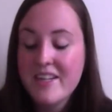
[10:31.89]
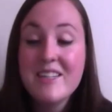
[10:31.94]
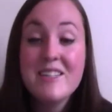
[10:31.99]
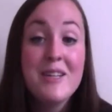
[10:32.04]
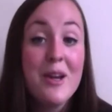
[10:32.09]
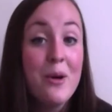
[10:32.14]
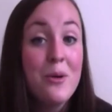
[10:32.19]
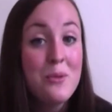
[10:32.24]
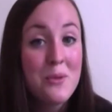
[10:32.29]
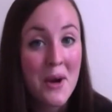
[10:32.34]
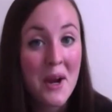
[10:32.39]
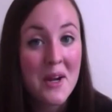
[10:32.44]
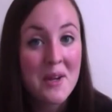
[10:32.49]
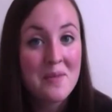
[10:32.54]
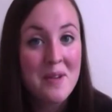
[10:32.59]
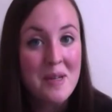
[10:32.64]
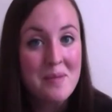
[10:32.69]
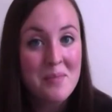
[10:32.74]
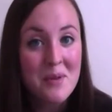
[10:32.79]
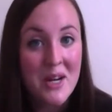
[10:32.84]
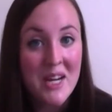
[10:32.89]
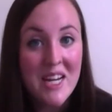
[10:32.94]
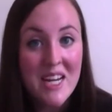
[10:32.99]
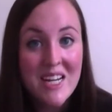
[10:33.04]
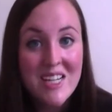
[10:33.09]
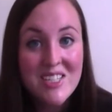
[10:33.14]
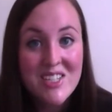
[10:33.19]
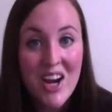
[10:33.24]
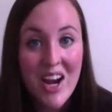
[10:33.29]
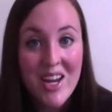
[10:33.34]
Don't recommend bringing
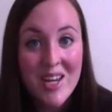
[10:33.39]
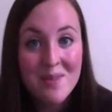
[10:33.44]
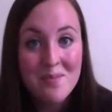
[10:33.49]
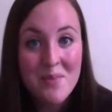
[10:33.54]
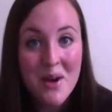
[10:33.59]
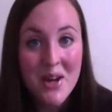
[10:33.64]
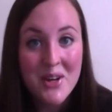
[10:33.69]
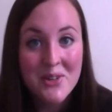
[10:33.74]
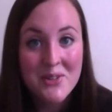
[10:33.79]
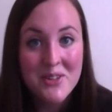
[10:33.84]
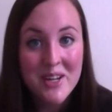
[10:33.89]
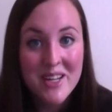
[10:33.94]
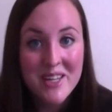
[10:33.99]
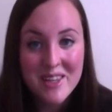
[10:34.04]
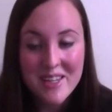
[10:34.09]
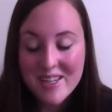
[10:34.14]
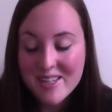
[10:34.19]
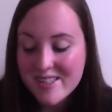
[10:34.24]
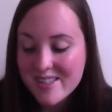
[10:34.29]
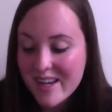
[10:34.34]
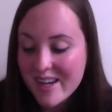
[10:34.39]
a giant bottle like this.